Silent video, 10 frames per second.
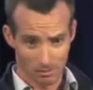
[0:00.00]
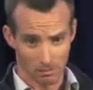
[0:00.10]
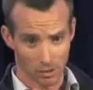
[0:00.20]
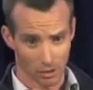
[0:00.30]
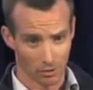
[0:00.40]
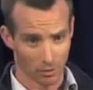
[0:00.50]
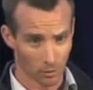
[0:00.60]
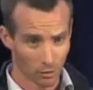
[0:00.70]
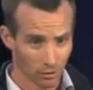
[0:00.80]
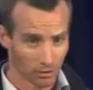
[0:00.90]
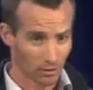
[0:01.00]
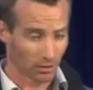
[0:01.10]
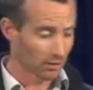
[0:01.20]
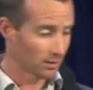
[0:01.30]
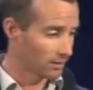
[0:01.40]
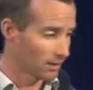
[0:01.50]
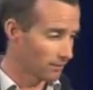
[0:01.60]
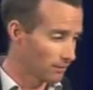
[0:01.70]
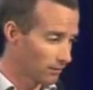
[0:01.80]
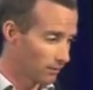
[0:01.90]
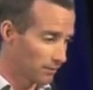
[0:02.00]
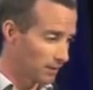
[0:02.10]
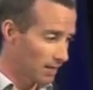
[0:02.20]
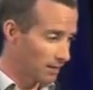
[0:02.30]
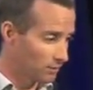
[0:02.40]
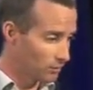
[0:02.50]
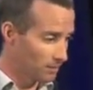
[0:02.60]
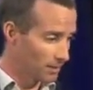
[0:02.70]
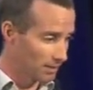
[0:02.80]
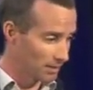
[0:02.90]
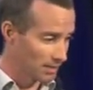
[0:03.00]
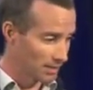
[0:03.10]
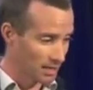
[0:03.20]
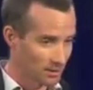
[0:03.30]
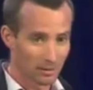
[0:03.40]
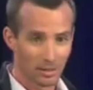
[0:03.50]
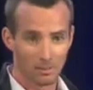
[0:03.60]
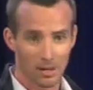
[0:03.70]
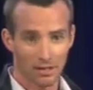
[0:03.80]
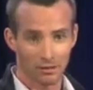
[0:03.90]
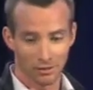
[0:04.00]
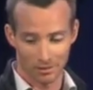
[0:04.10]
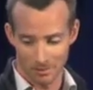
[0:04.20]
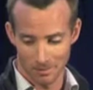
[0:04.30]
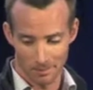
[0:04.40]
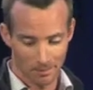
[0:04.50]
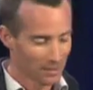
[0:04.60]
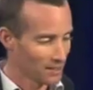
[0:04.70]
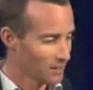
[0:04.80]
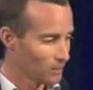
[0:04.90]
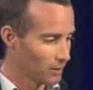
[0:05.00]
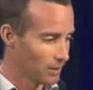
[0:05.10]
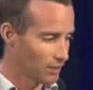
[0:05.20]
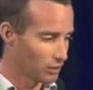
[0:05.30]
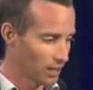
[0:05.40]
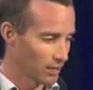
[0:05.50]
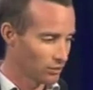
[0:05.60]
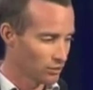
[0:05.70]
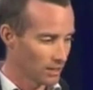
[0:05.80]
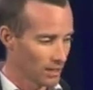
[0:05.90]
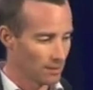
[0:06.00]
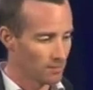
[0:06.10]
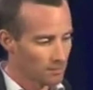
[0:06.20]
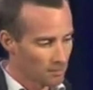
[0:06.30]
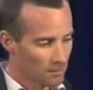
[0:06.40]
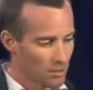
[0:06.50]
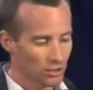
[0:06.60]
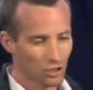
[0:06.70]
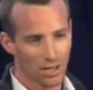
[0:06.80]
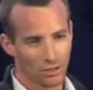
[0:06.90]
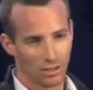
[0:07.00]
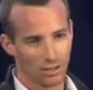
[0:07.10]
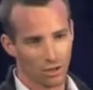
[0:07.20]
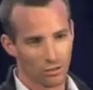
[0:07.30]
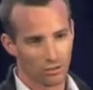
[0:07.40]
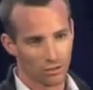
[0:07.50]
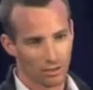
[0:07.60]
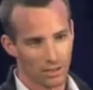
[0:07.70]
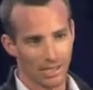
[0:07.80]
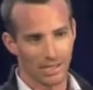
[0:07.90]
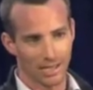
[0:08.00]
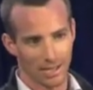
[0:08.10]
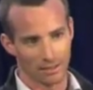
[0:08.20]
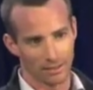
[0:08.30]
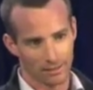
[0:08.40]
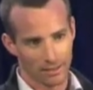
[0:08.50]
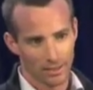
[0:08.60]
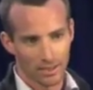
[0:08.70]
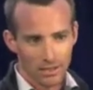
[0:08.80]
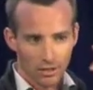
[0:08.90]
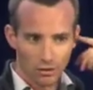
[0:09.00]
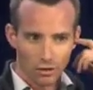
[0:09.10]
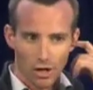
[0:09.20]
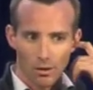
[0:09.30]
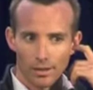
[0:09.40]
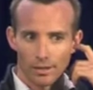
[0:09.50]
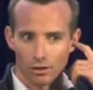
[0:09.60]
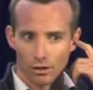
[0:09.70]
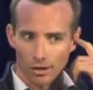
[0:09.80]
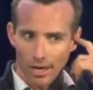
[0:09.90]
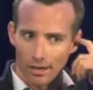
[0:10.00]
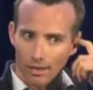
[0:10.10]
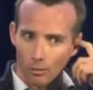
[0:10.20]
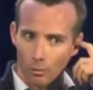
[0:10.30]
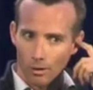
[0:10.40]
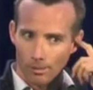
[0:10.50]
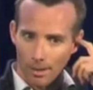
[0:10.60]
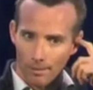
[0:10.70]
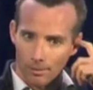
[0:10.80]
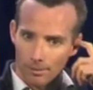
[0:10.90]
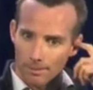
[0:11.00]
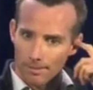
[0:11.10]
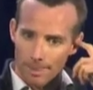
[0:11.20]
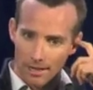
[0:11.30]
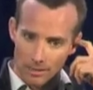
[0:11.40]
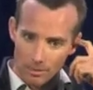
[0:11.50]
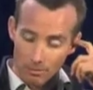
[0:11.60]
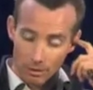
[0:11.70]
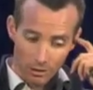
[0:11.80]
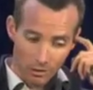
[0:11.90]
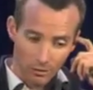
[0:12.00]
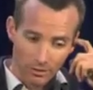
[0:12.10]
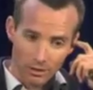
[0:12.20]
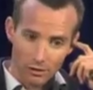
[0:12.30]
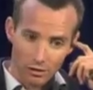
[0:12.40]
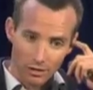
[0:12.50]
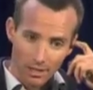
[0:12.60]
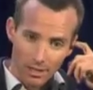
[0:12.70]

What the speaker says: missionary work. You know, they've obviously had tremendous sustained impacts and with their change. Most changes don't sustain. So you go in and you look at a water pump that has been put into a village.